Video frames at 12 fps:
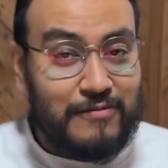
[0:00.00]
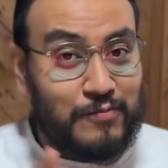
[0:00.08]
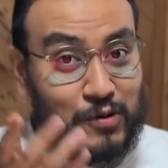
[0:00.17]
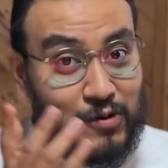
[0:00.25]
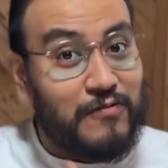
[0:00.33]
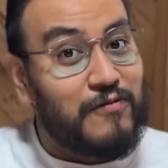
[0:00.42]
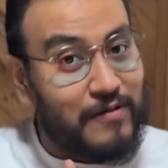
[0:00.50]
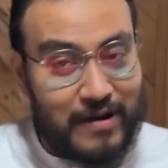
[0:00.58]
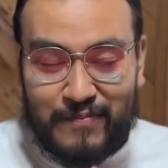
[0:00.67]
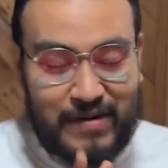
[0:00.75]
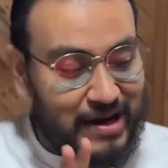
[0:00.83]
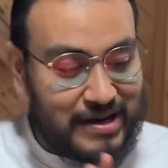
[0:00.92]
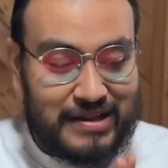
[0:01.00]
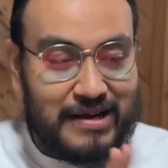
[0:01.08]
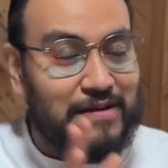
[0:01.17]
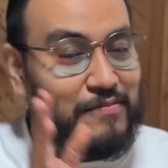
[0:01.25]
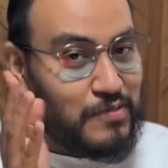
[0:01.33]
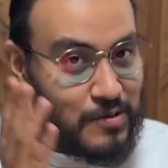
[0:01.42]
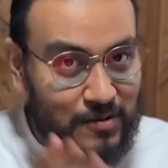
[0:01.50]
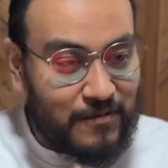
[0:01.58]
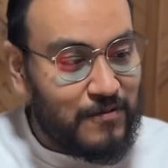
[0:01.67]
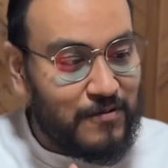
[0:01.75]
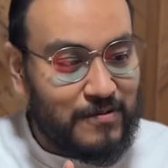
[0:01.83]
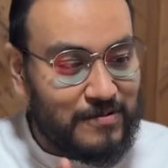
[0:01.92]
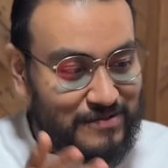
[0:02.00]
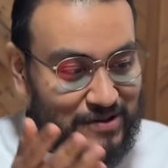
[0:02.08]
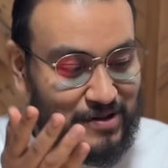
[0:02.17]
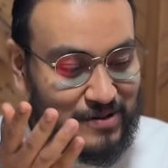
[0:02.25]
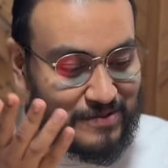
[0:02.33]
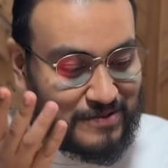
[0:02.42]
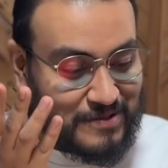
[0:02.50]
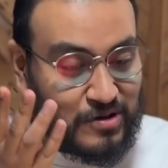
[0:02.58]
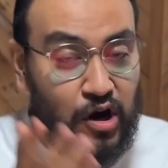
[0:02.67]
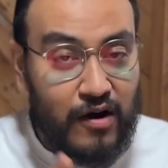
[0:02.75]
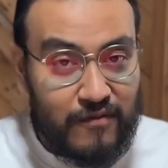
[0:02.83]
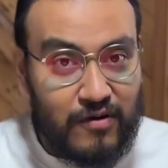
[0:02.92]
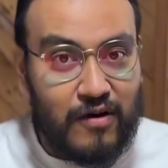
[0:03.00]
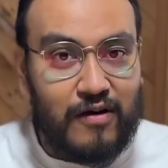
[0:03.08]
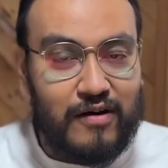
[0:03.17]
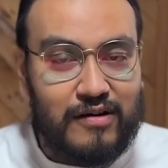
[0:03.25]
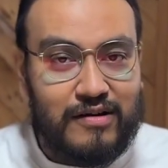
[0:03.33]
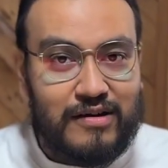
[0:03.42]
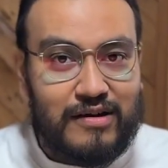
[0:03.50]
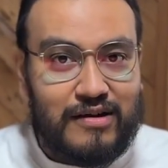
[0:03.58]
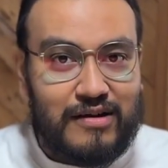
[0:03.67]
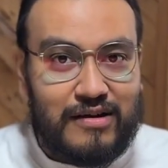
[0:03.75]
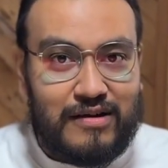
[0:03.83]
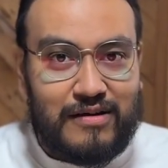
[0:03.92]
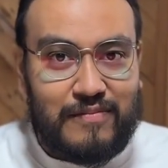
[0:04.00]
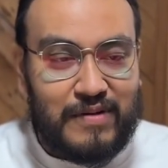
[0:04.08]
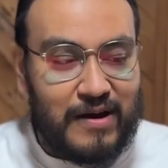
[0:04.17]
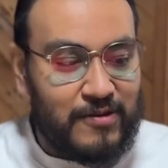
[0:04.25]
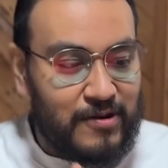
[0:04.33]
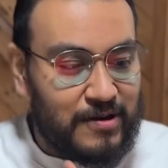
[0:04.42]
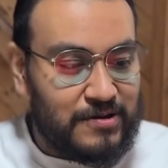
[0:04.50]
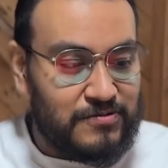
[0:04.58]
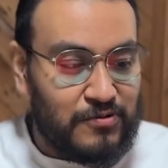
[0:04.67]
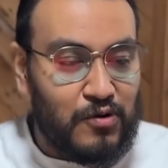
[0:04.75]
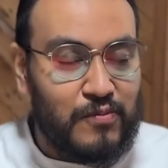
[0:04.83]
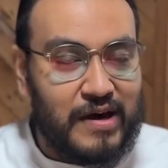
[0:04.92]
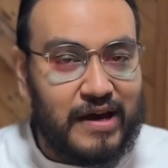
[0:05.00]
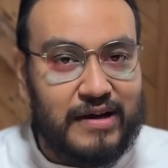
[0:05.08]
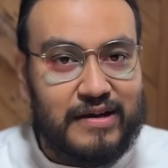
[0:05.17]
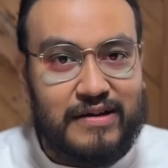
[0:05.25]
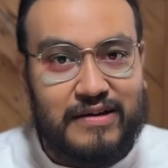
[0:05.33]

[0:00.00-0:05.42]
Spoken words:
Beautiful, I'm not gonna lie. Beautiful, cover art by Thaddeus Robeck.